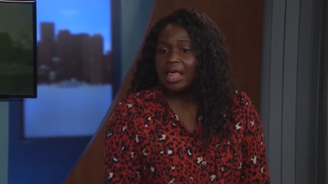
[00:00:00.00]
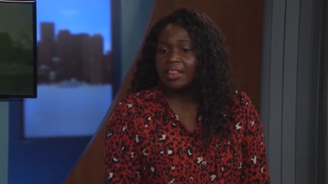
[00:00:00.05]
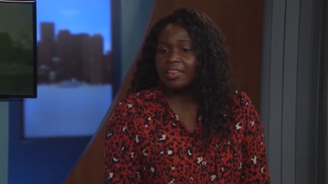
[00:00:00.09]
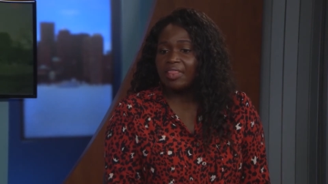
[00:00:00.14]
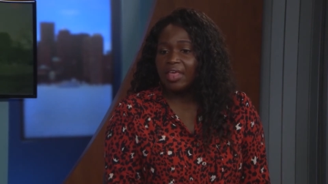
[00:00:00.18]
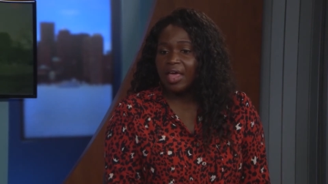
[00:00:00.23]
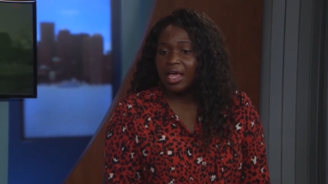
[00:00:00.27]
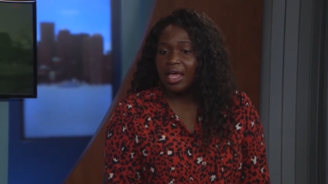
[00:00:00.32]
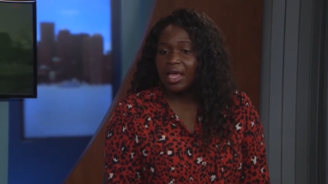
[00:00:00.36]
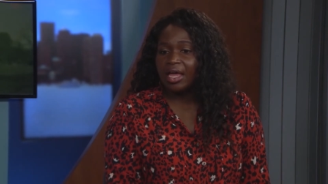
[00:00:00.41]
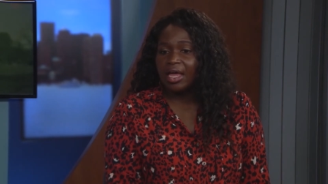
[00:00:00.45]

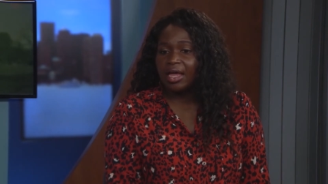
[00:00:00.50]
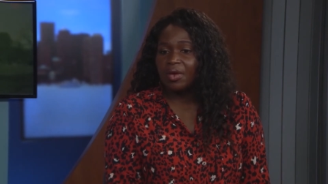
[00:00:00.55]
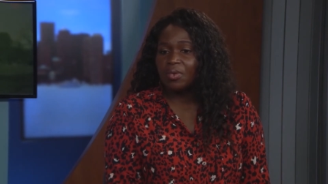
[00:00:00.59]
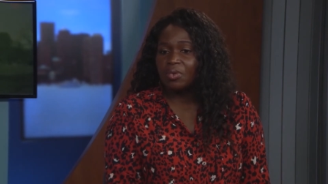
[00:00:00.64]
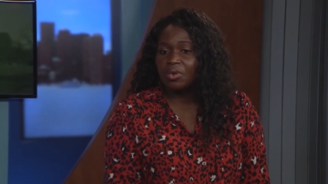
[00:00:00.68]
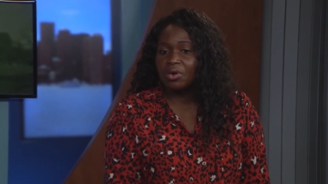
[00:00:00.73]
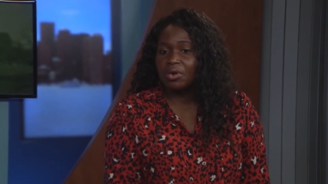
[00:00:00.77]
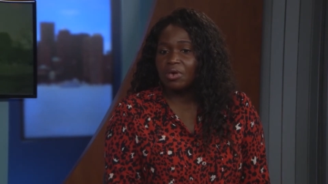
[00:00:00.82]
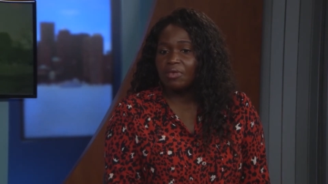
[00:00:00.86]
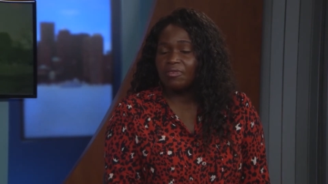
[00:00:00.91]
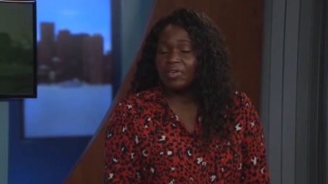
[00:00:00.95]
they
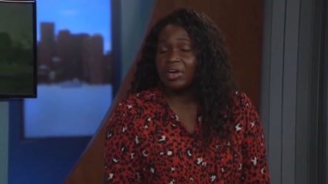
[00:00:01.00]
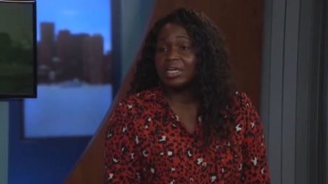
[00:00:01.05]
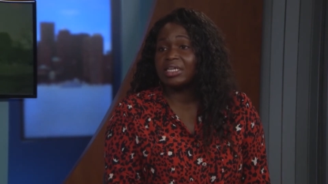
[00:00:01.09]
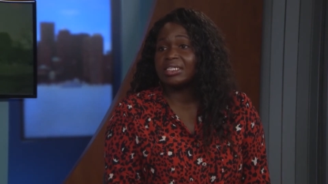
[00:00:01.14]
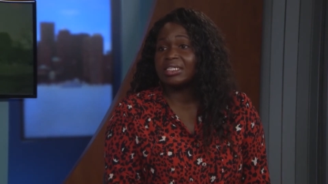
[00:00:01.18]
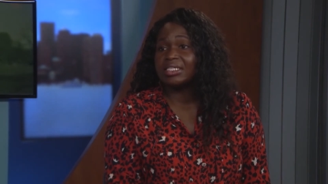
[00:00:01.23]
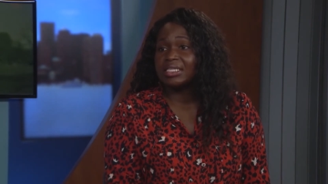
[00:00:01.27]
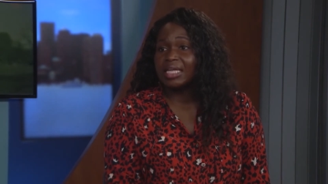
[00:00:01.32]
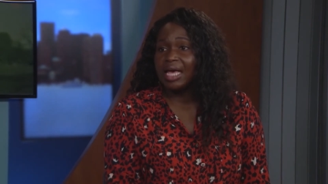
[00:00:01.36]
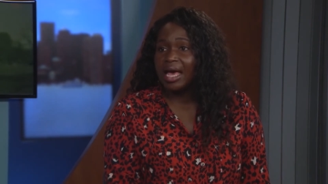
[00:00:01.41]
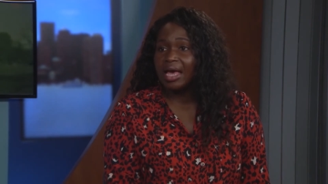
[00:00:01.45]
were very
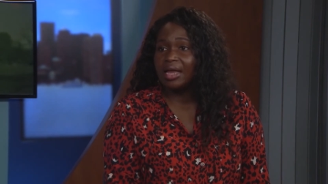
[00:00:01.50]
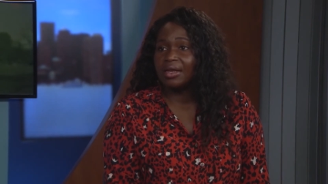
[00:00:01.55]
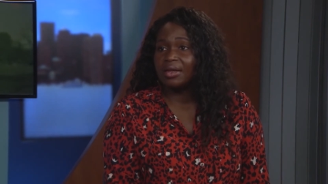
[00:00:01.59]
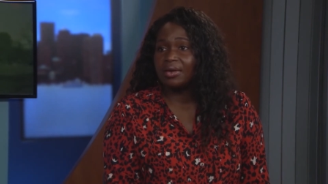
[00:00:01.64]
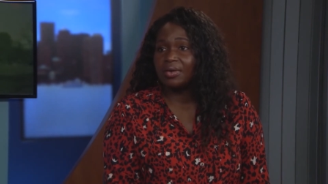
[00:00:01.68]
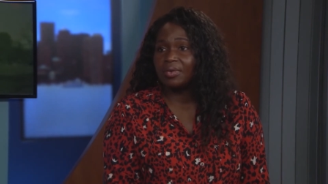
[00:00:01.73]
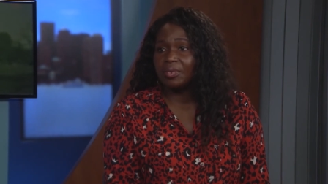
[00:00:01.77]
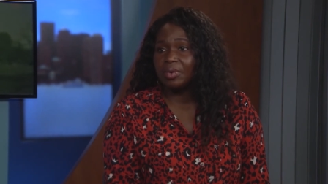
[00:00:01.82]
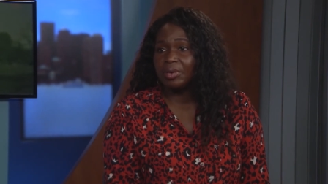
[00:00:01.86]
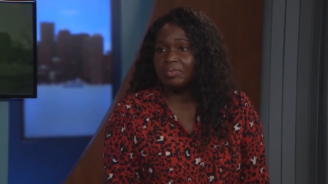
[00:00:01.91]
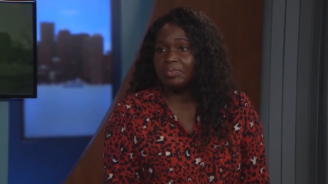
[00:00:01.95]

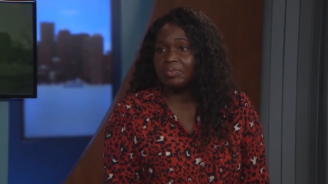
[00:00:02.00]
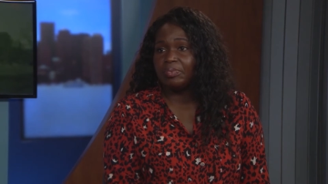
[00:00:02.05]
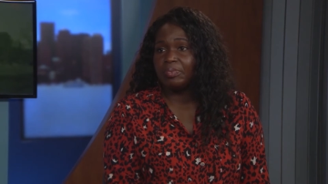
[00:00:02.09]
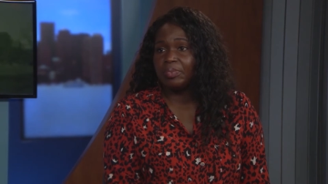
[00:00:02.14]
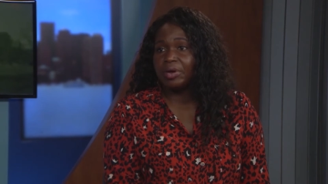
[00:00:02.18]
saddened when